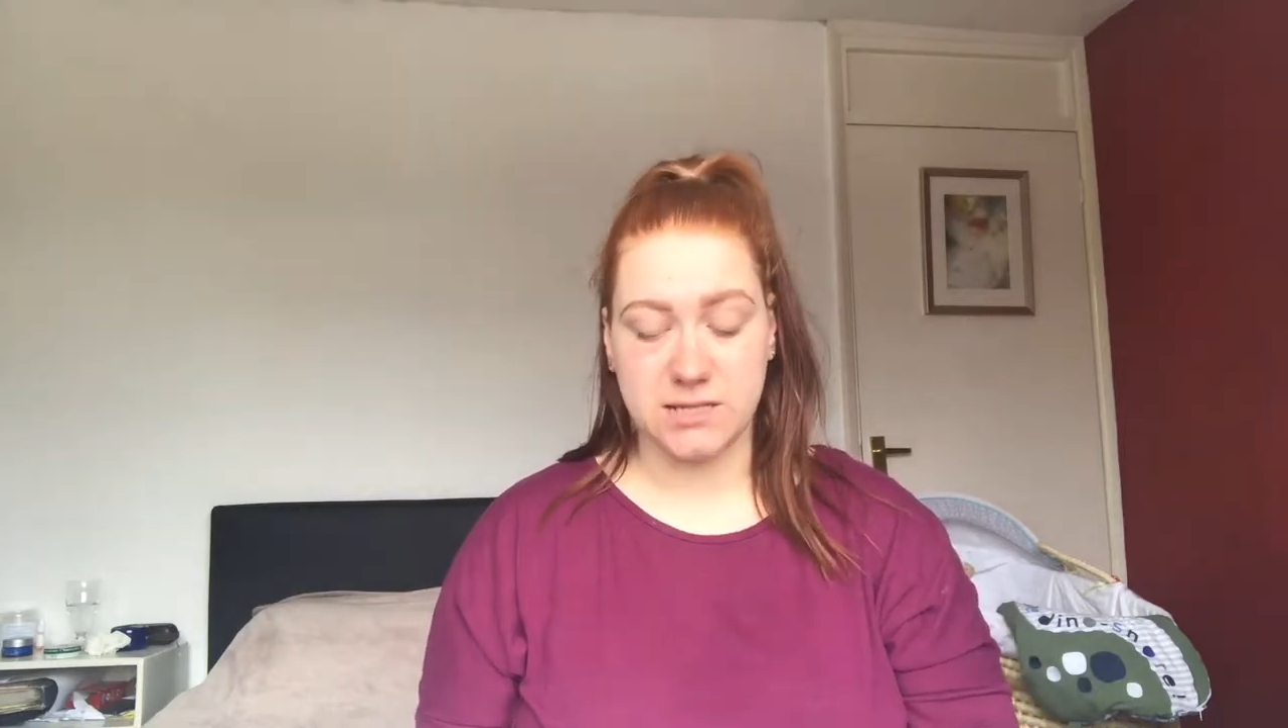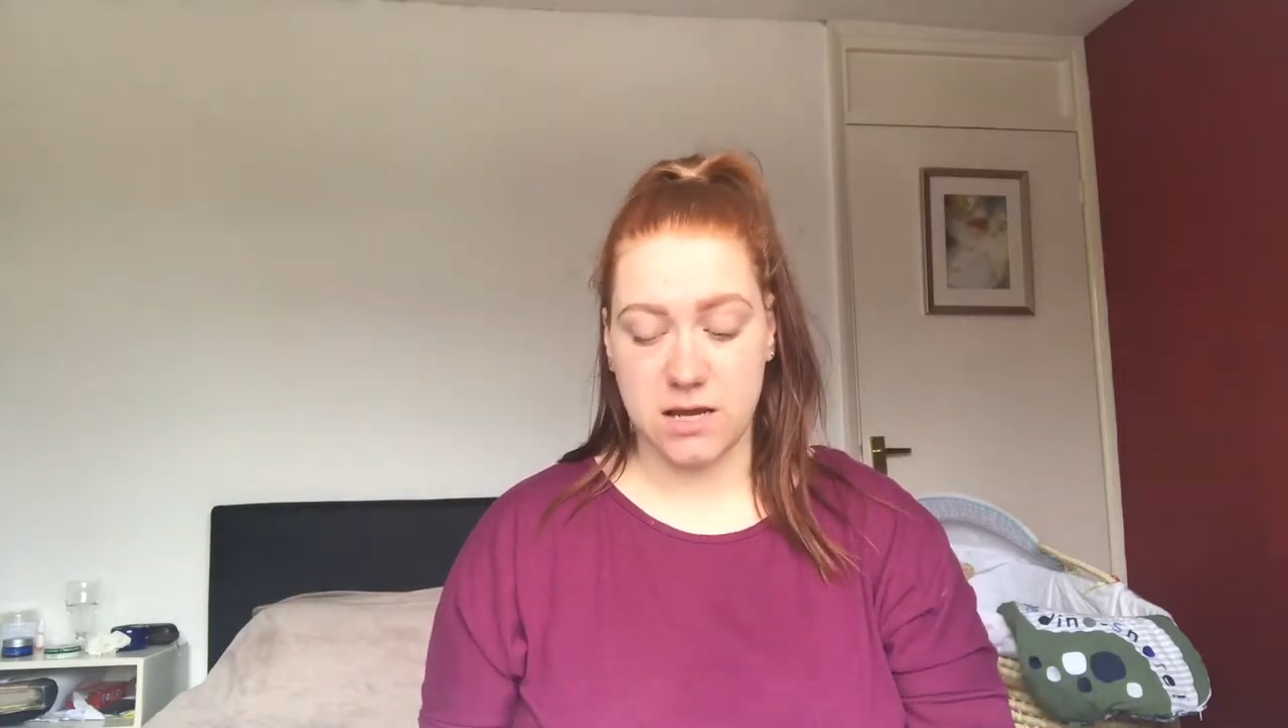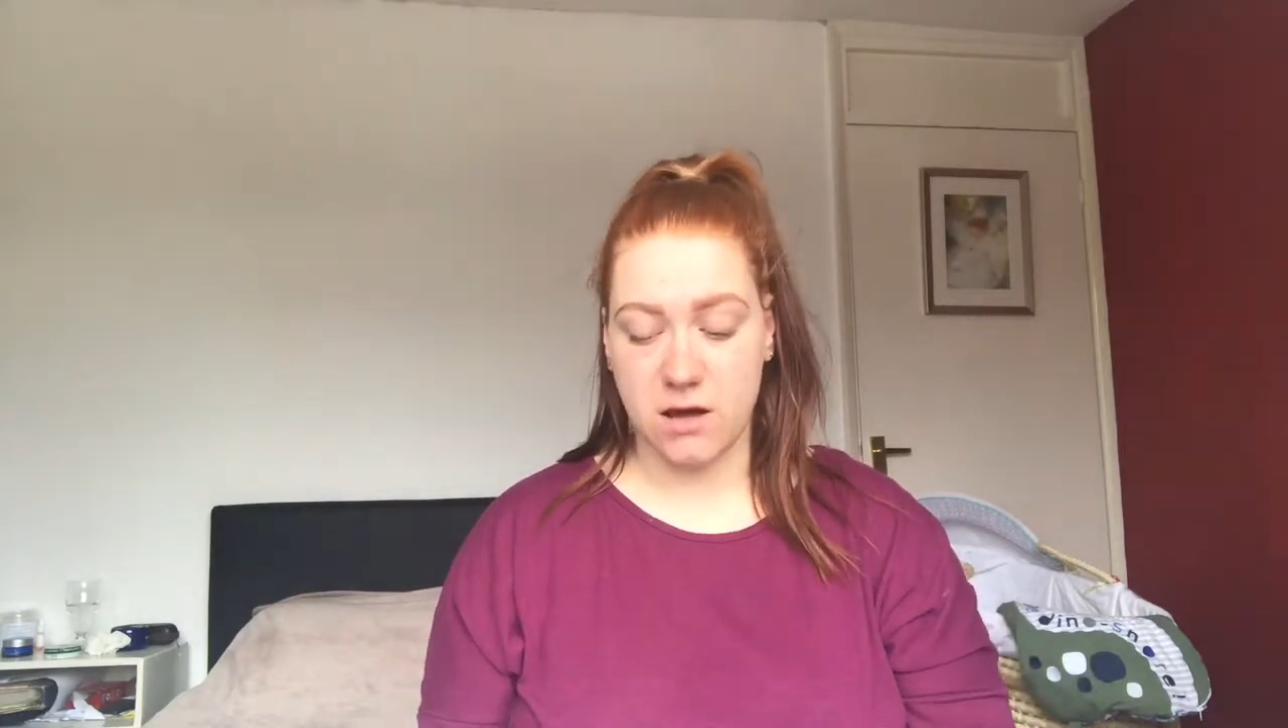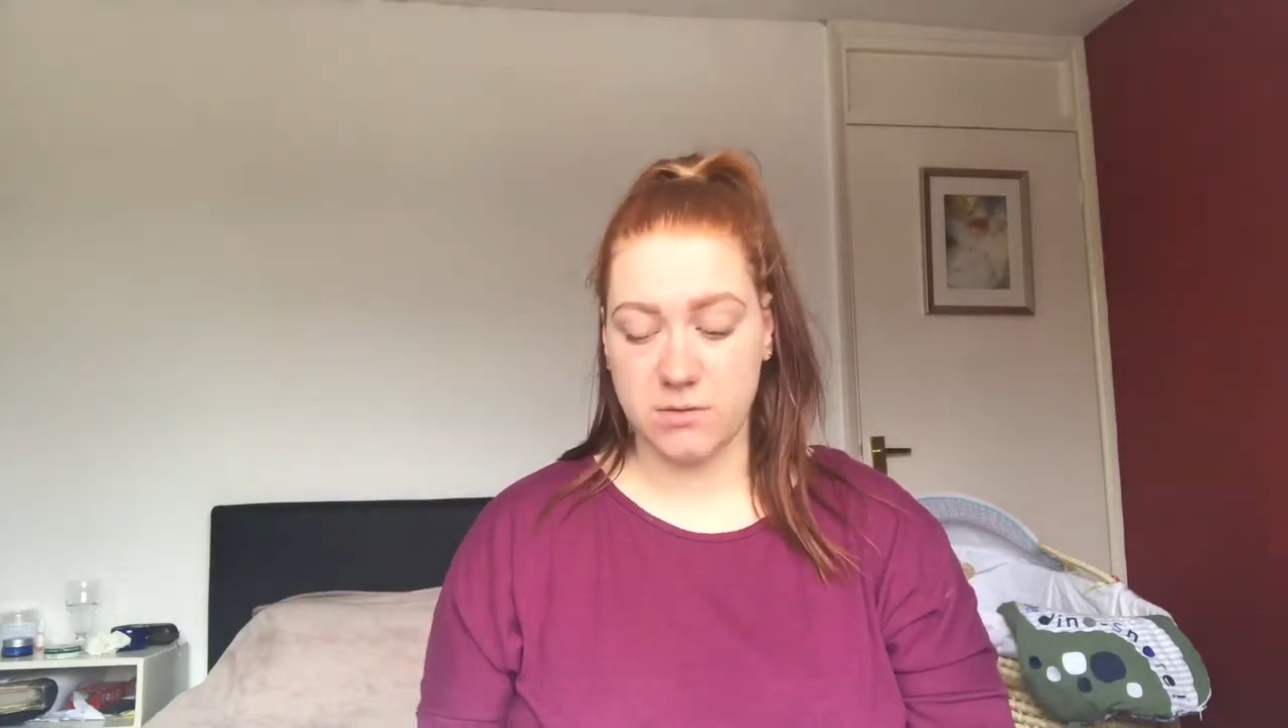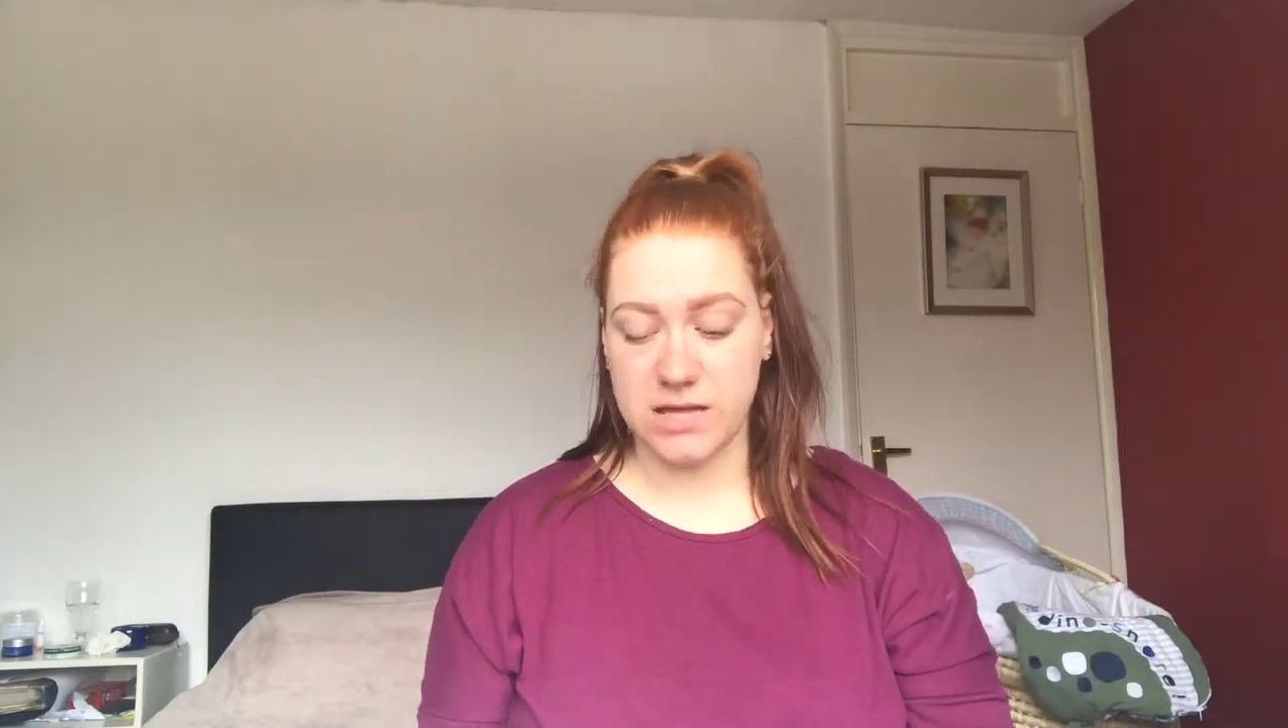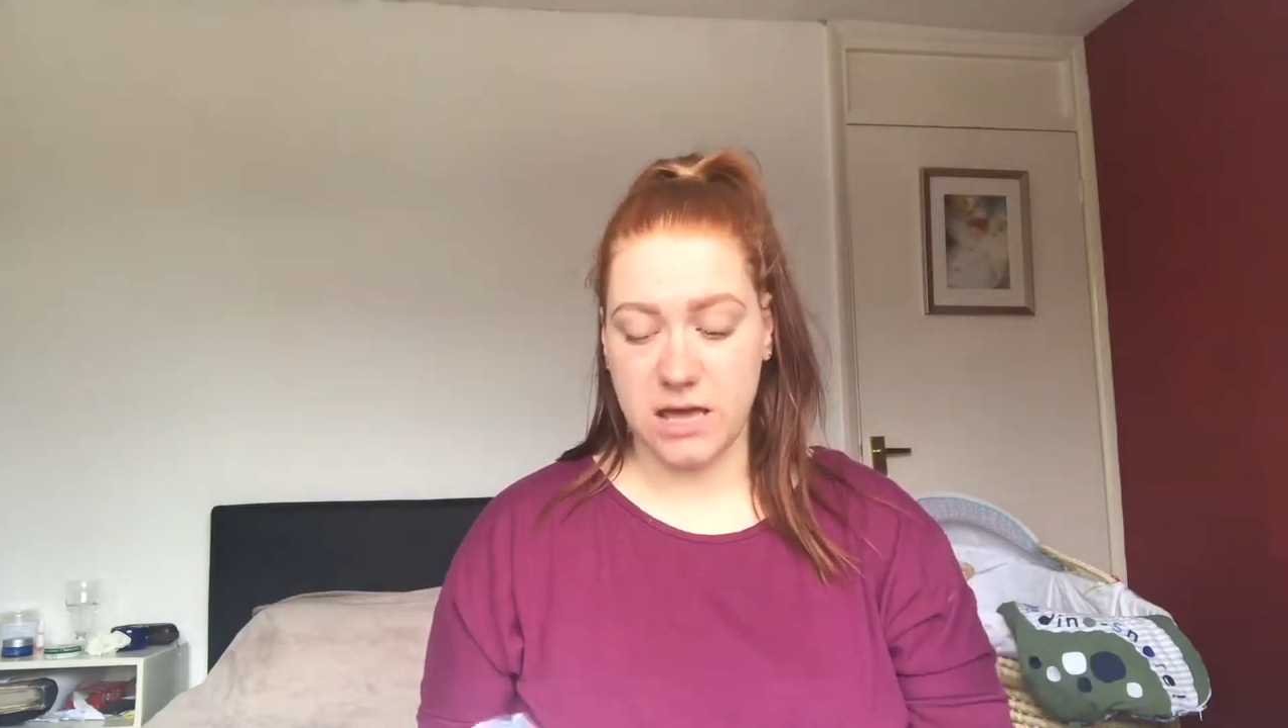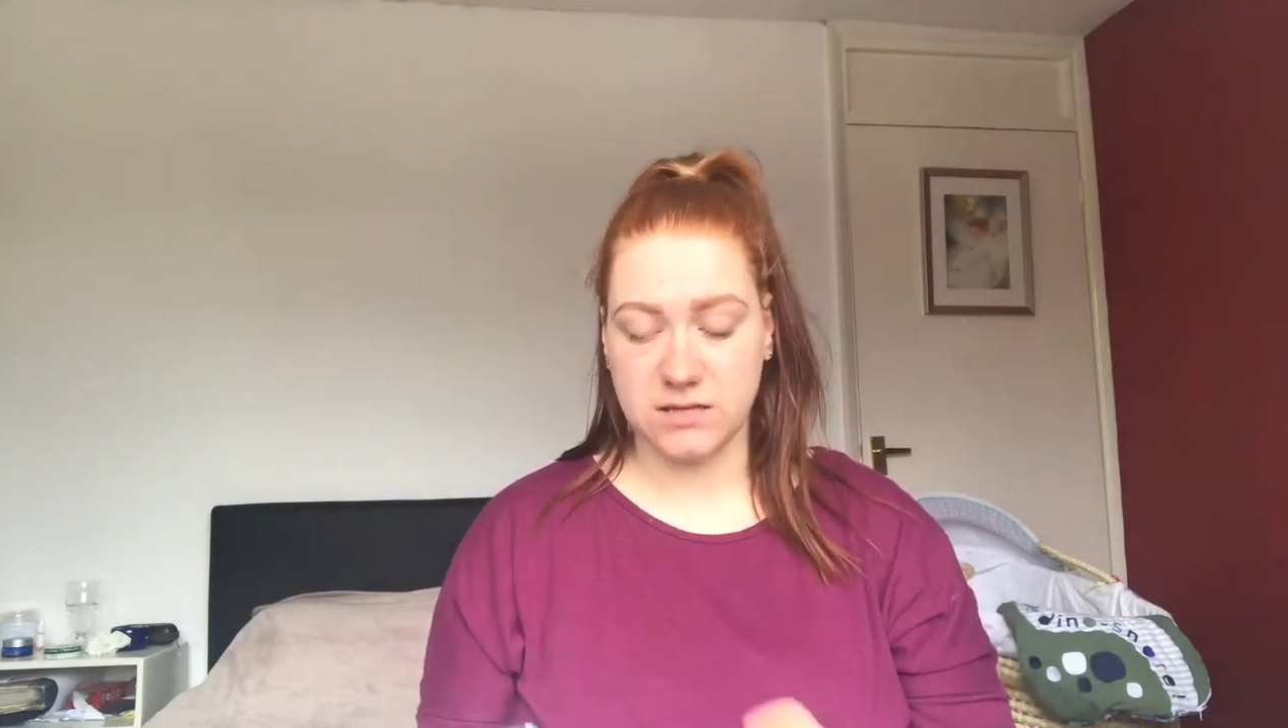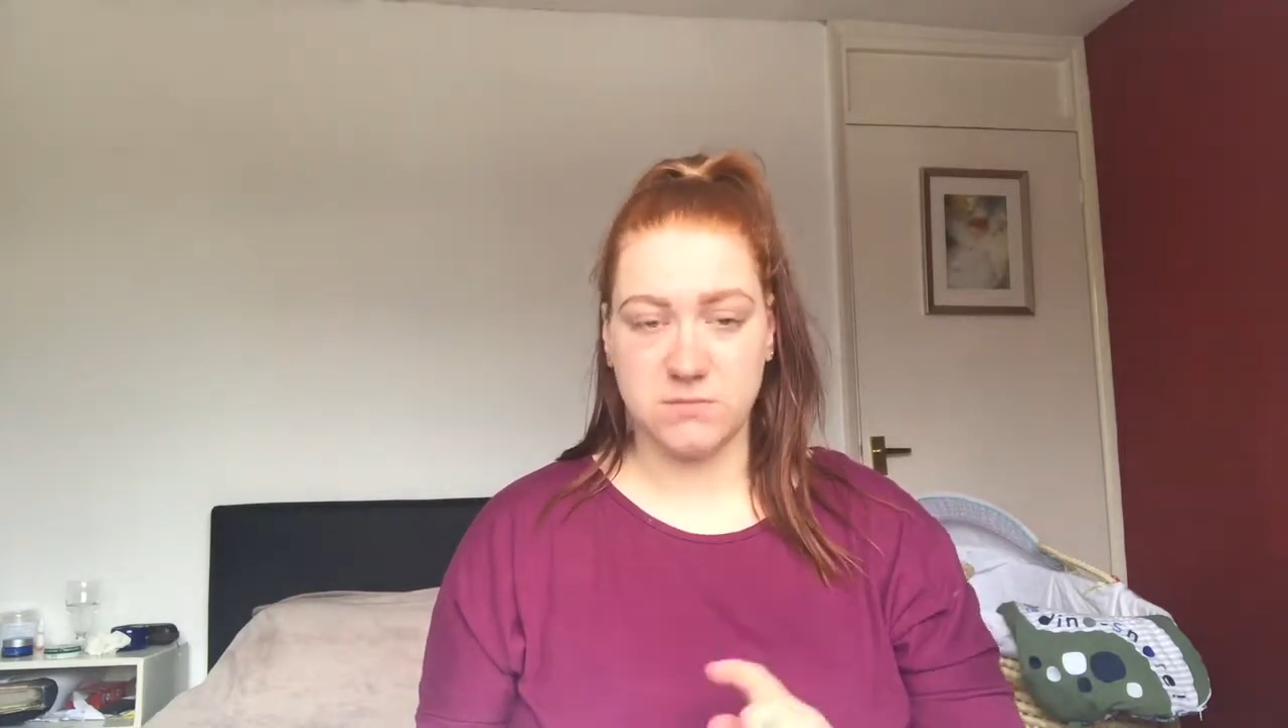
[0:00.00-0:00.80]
then I'll take